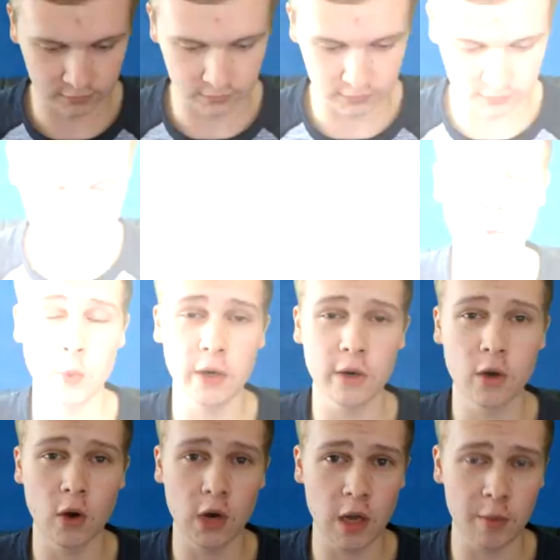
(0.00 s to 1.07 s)
Alright guys, so we are
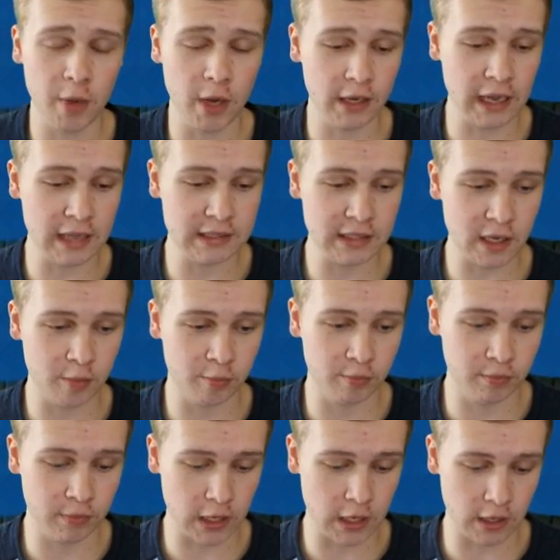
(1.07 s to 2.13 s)
going up against a
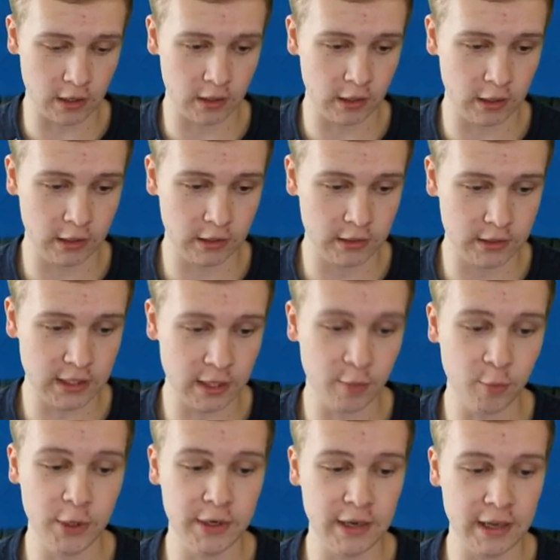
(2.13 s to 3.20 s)

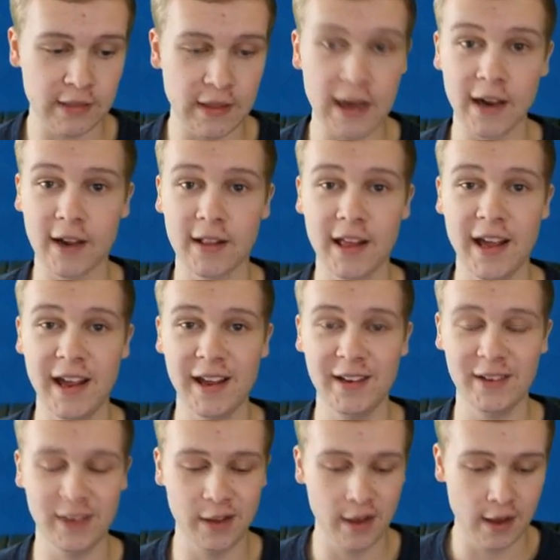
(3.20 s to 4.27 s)
someone in that
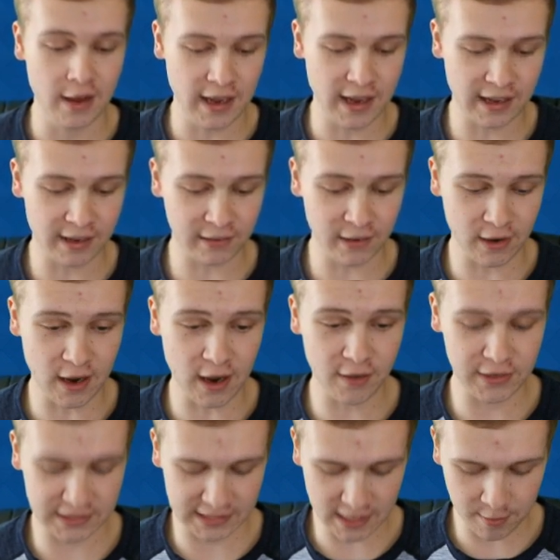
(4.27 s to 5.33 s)
clan. And uh,
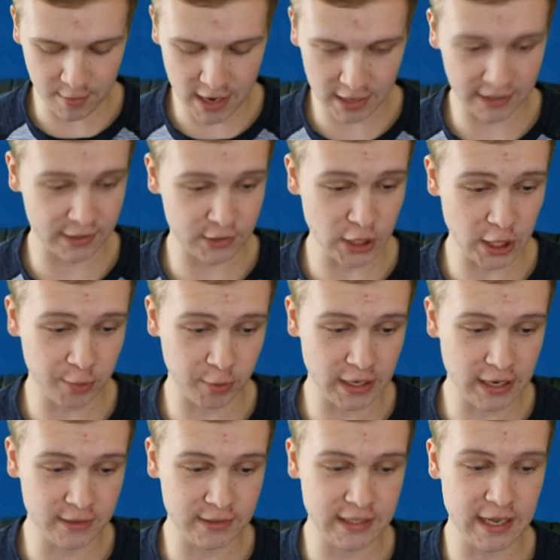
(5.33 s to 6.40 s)
obviously I'm not going to try to
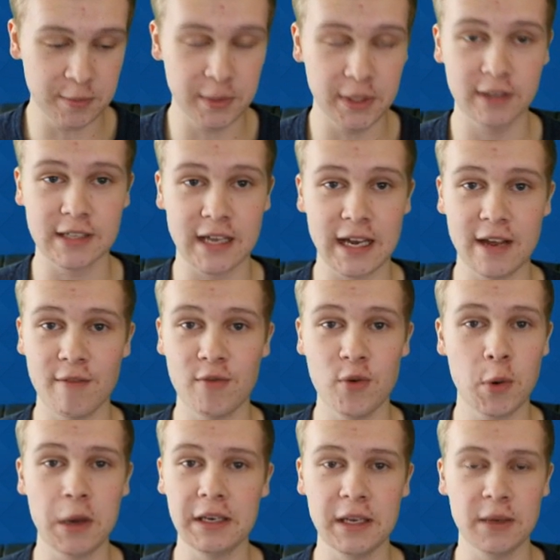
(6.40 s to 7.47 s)
pronounce that because I have
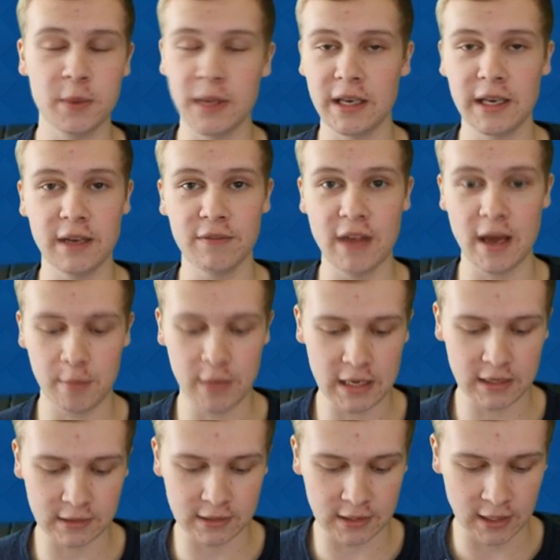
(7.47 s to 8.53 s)
no idea what any of that
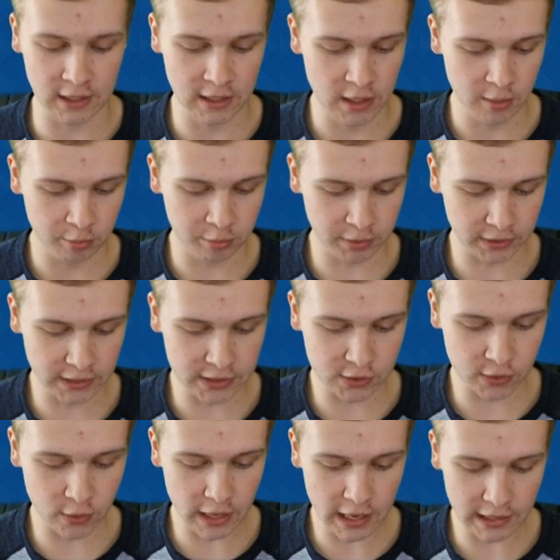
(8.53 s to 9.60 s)
means. But let's
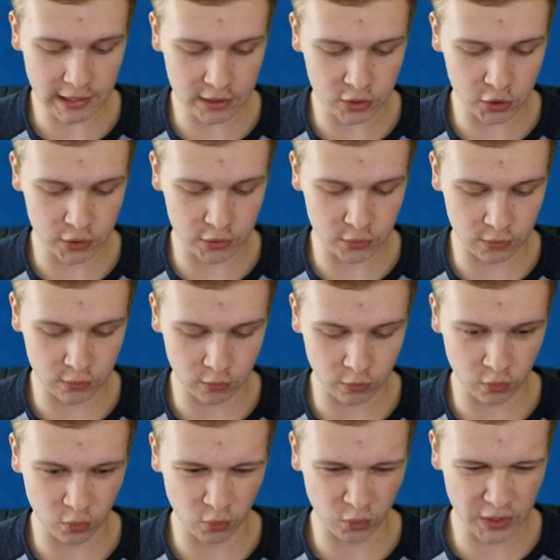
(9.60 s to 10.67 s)
go ahead and just
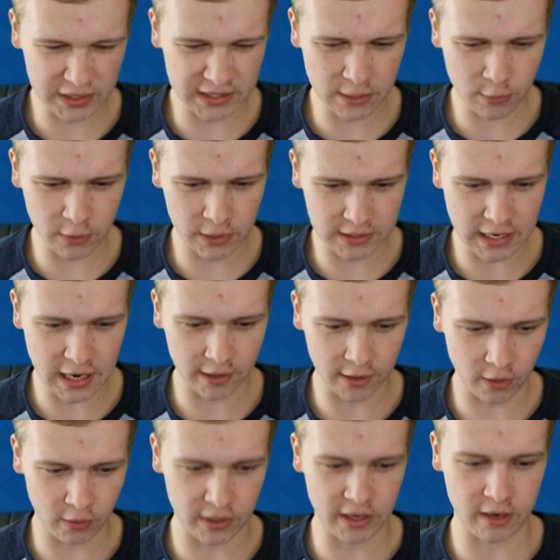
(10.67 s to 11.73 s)
Let's see what he's got
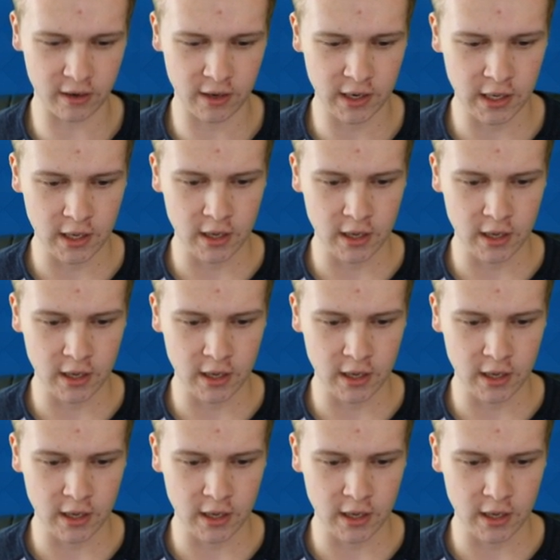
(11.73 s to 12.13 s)
going here.